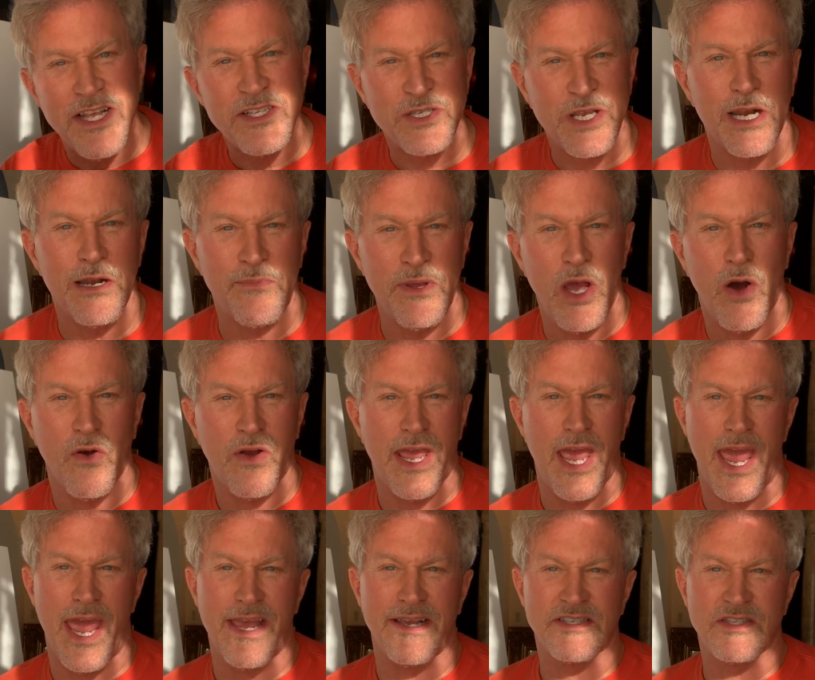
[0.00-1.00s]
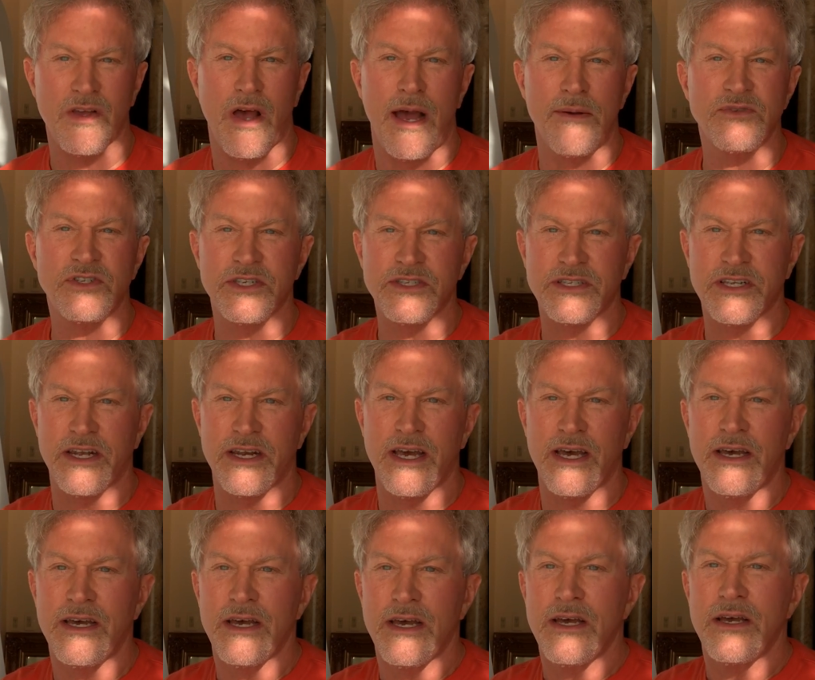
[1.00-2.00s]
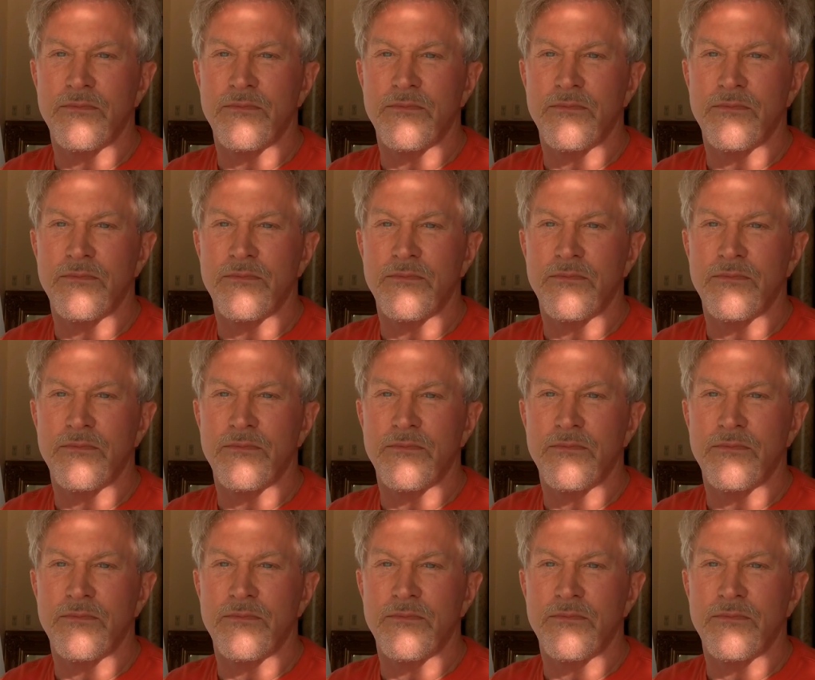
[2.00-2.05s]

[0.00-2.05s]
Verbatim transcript: it's gonna be okay. So I'm just gonna